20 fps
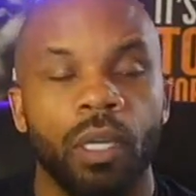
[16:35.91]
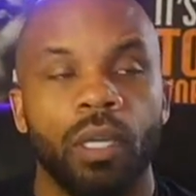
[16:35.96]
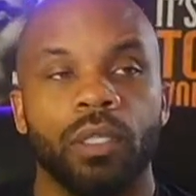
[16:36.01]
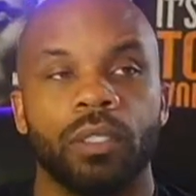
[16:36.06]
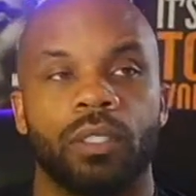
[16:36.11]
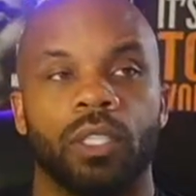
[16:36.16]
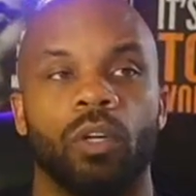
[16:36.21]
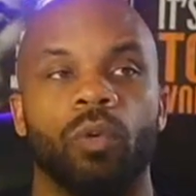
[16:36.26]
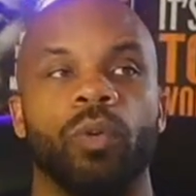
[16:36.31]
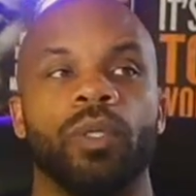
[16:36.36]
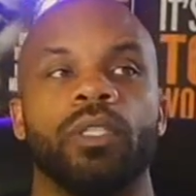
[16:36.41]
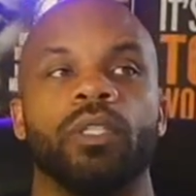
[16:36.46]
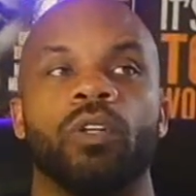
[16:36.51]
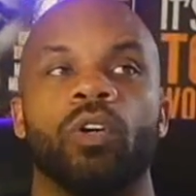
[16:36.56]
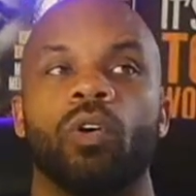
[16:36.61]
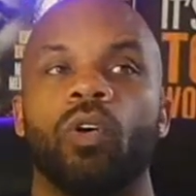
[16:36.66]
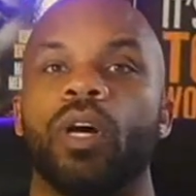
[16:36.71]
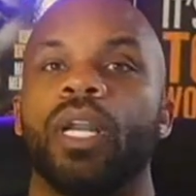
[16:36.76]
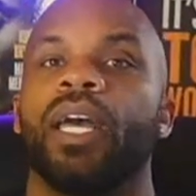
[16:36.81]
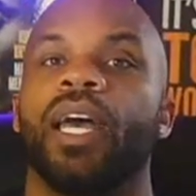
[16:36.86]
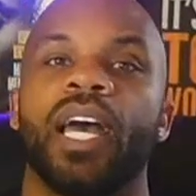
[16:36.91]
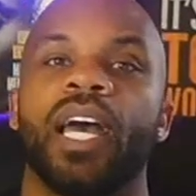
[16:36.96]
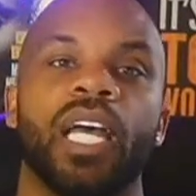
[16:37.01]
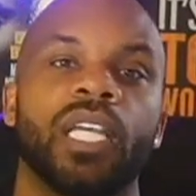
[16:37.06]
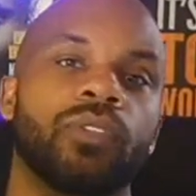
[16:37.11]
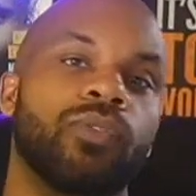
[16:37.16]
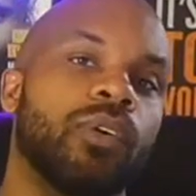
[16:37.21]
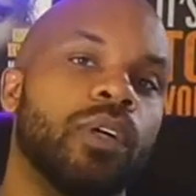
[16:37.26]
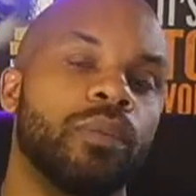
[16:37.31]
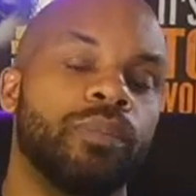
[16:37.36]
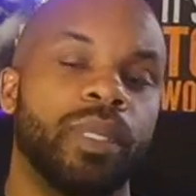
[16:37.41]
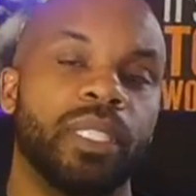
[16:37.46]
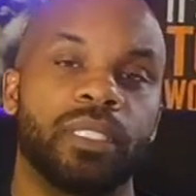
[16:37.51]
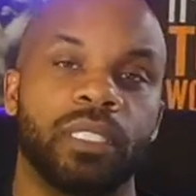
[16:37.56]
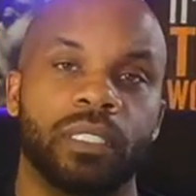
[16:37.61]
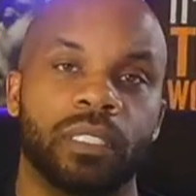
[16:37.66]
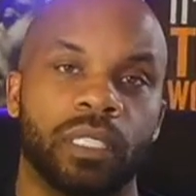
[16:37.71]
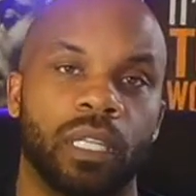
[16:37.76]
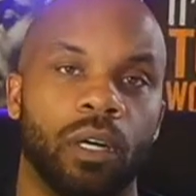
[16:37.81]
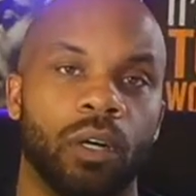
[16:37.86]
So when you're going to ask for a
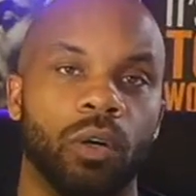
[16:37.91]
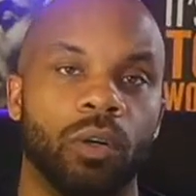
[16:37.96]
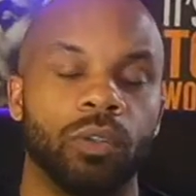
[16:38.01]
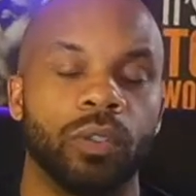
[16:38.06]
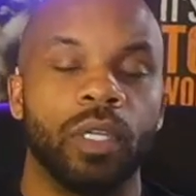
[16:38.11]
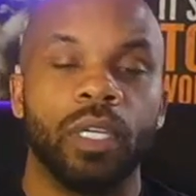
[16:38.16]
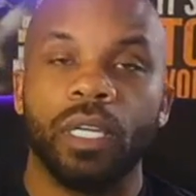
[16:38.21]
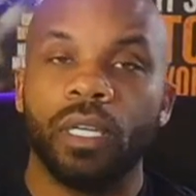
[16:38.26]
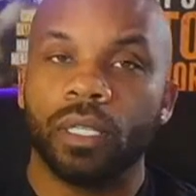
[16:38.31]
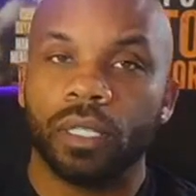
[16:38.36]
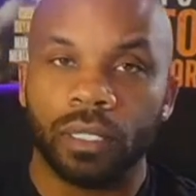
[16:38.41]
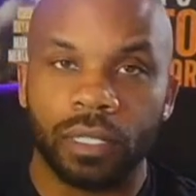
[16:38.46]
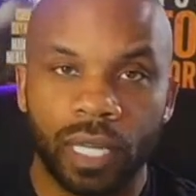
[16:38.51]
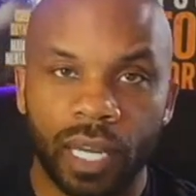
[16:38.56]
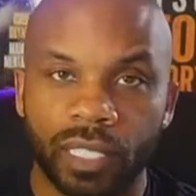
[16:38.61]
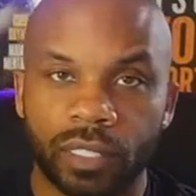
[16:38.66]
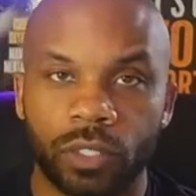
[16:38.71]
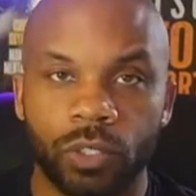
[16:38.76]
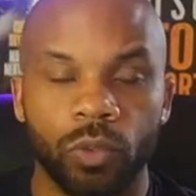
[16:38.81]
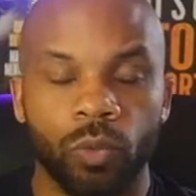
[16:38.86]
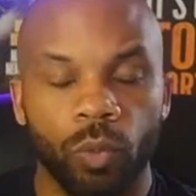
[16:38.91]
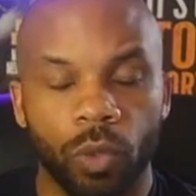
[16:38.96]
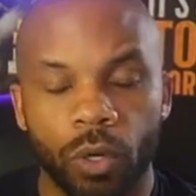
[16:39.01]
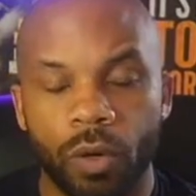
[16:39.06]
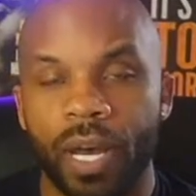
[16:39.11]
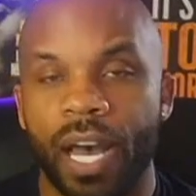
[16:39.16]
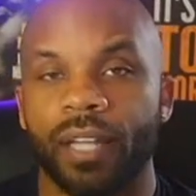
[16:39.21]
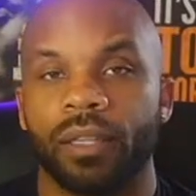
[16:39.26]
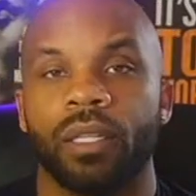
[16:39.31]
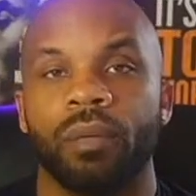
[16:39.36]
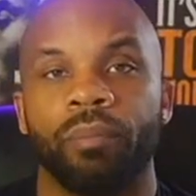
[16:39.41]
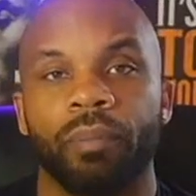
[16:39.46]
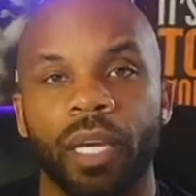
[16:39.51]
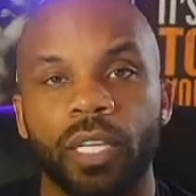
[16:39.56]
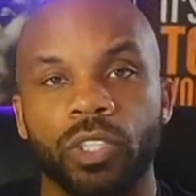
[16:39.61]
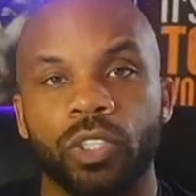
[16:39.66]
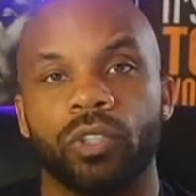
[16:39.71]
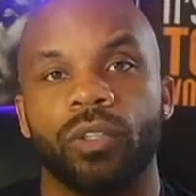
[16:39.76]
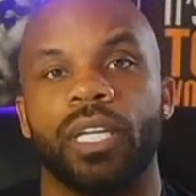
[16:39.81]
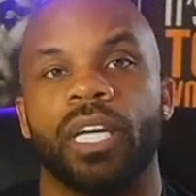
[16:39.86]
business loan, yes, you will have to make
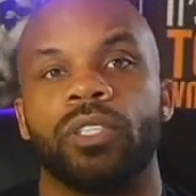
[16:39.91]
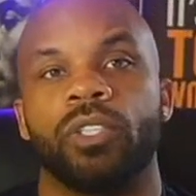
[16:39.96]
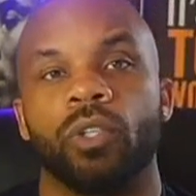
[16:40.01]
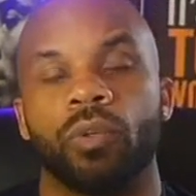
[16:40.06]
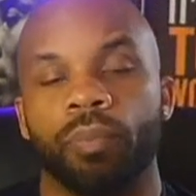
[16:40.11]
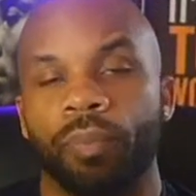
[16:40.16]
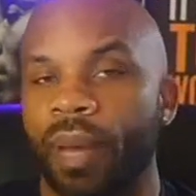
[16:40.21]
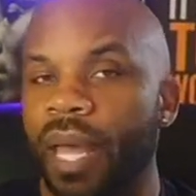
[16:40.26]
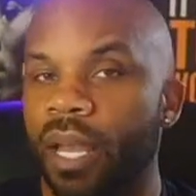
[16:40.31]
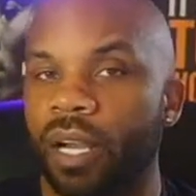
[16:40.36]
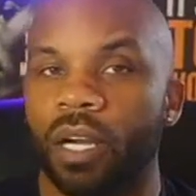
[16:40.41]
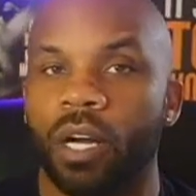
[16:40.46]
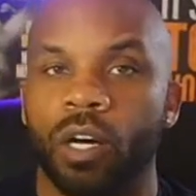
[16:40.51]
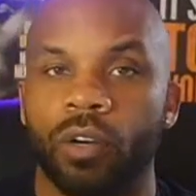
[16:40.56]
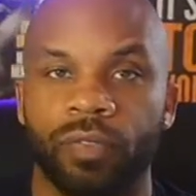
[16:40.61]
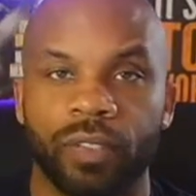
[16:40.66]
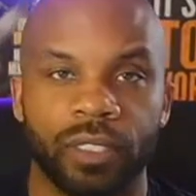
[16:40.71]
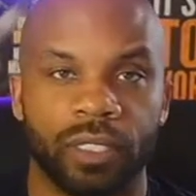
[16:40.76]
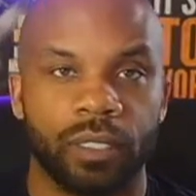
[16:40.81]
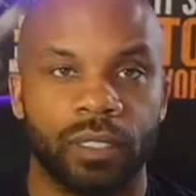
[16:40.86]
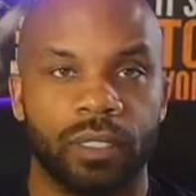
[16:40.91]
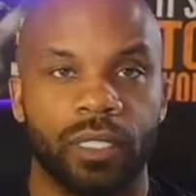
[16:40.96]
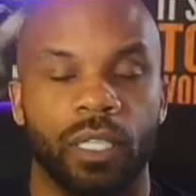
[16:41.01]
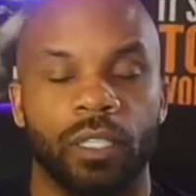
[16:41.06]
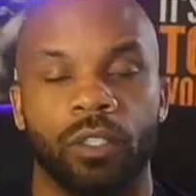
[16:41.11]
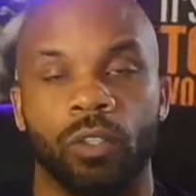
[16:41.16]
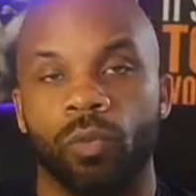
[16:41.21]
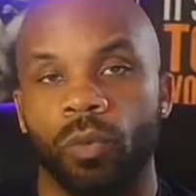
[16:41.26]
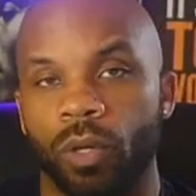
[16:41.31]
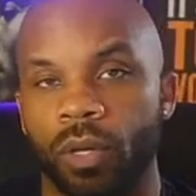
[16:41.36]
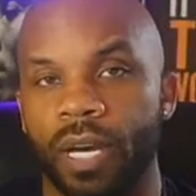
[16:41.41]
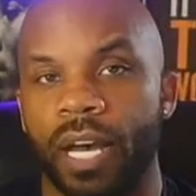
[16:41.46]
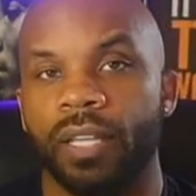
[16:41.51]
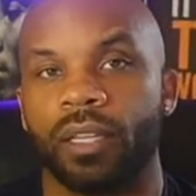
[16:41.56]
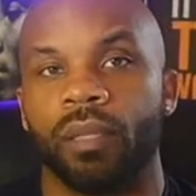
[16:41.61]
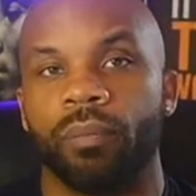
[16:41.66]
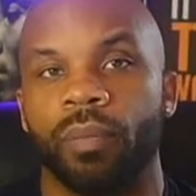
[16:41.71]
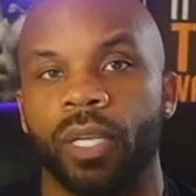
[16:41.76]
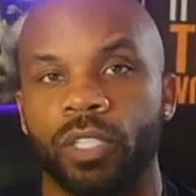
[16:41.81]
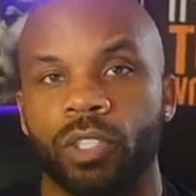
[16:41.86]
sure that your back office is set. You will have
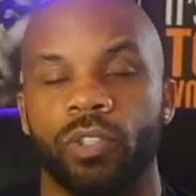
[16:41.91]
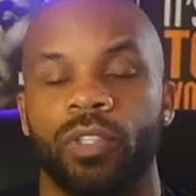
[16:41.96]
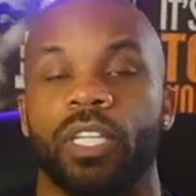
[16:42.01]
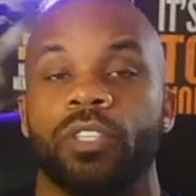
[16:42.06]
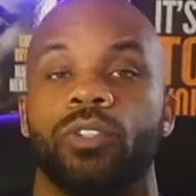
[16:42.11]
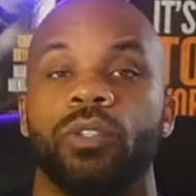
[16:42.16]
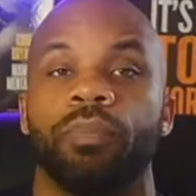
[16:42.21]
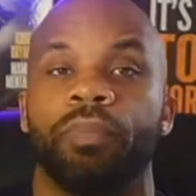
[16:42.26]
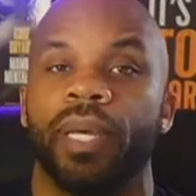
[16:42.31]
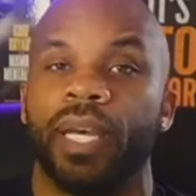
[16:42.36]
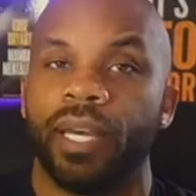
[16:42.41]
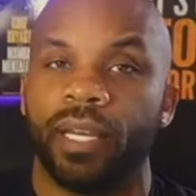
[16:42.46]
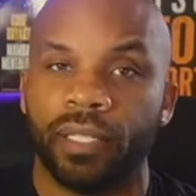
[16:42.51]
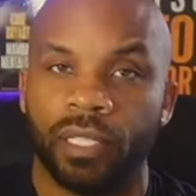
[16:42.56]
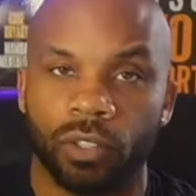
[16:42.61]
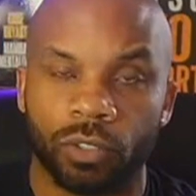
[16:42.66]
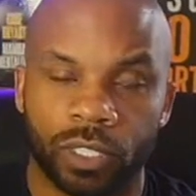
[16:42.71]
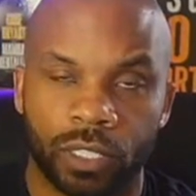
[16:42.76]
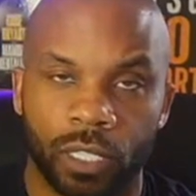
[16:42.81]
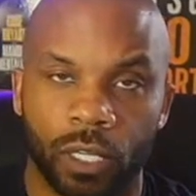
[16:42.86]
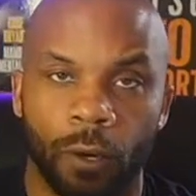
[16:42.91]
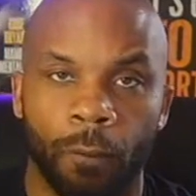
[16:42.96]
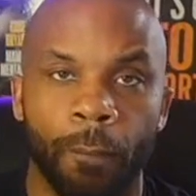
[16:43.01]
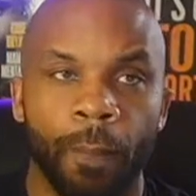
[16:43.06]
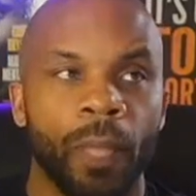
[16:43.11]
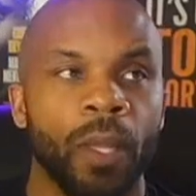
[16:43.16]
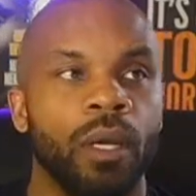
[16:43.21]
to make sure that you're paying yourself.